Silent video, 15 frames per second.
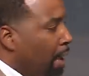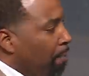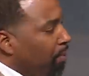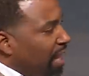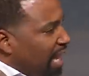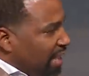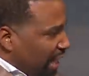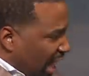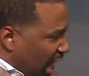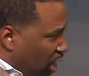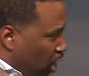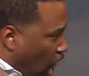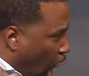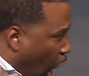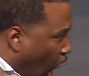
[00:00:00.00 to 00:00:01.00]
This is
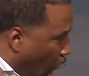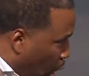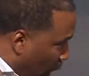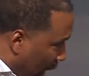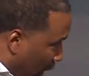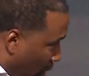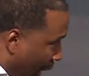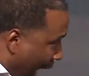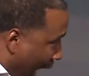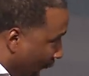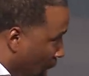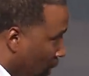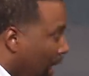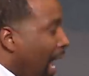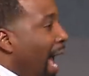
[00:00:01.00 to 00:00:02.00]
holy
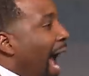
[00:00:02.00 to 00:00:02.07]
ground.